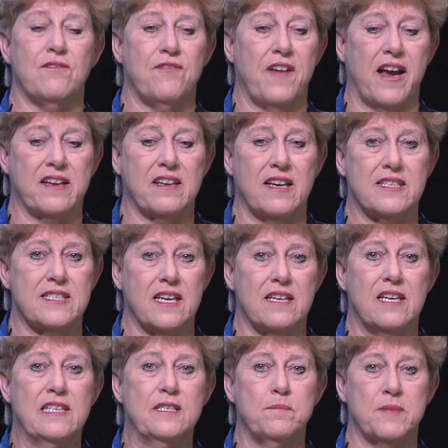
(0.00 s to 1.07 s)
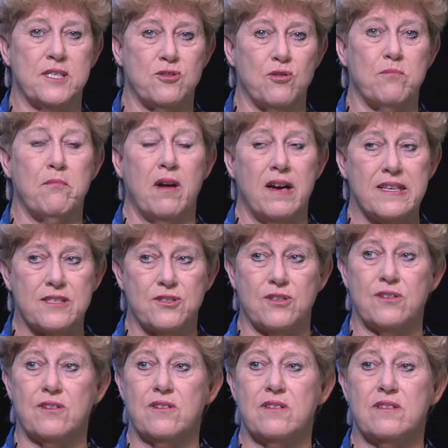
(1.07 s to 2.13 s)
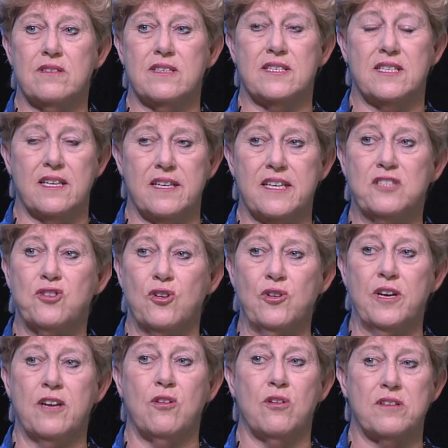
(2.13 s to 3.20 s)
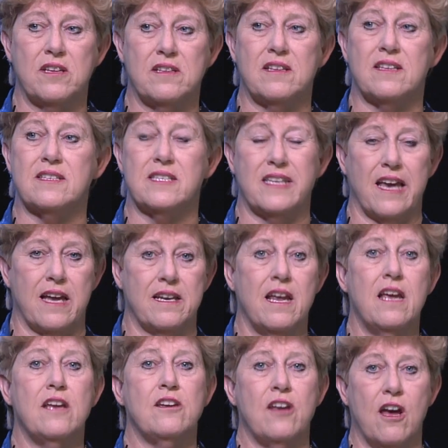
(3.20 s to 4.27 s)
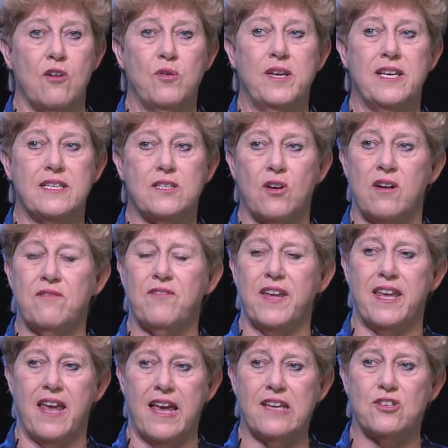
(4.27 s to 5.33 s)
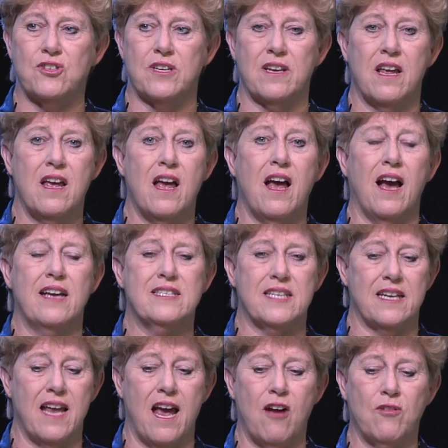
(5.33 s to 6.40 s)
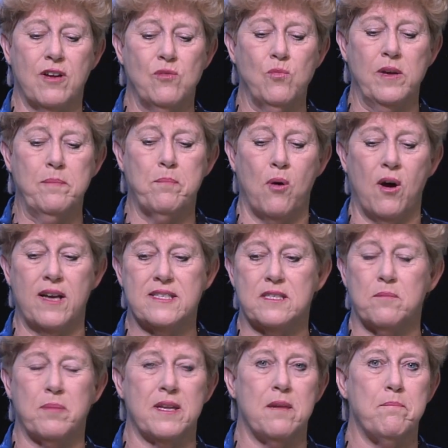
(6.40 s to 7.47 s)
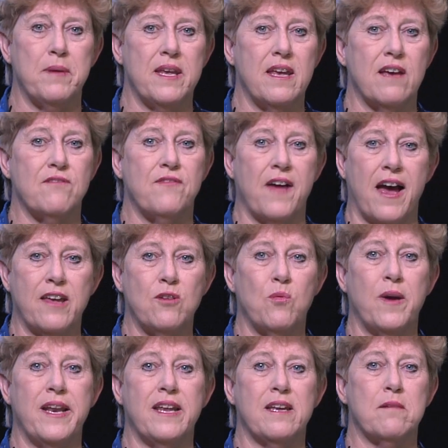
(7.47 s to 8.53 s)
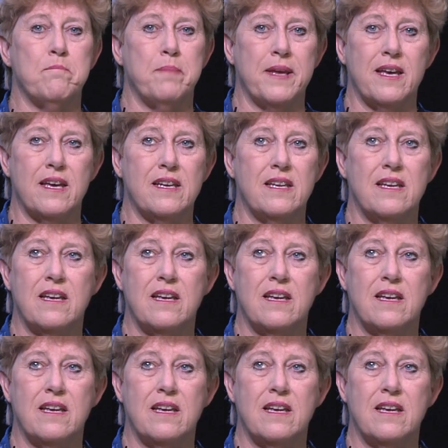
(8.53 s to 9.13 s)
fact, I said, has Mr. Miser, the city attorney, looked at this yet? No, he's on vacation. I said, how can we possibly be evaluating a bid